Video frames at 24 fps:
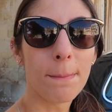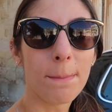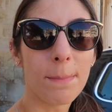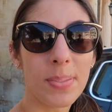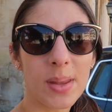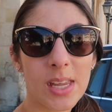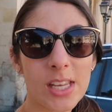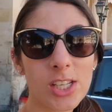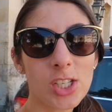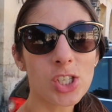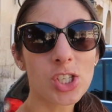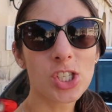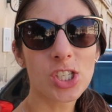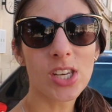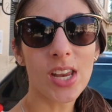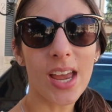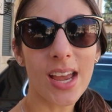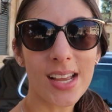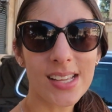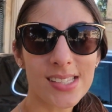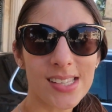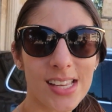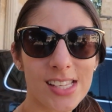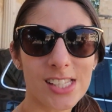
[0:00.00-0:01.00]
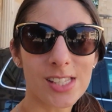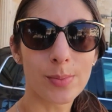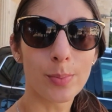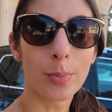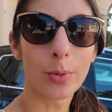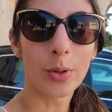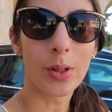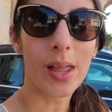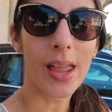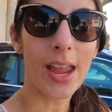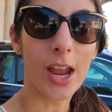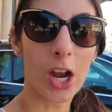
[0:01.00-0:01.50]
beach
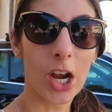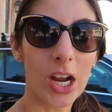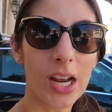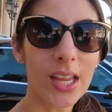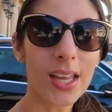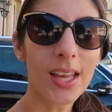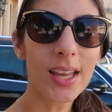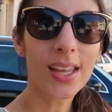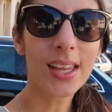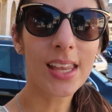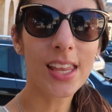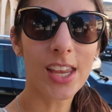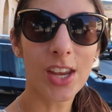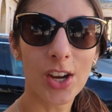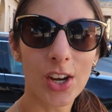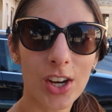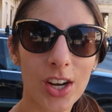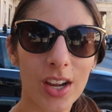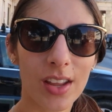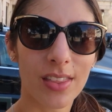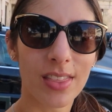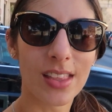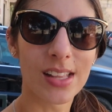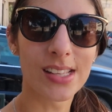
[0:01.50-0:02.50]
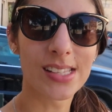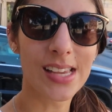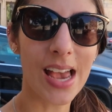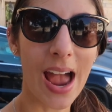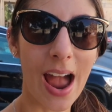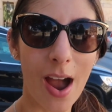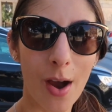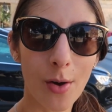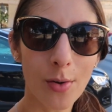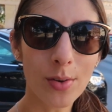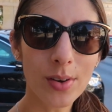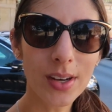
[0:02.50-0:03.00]
accessible area here in the
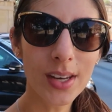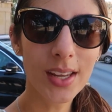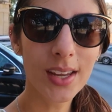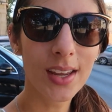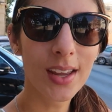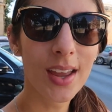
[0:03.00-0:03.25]
town.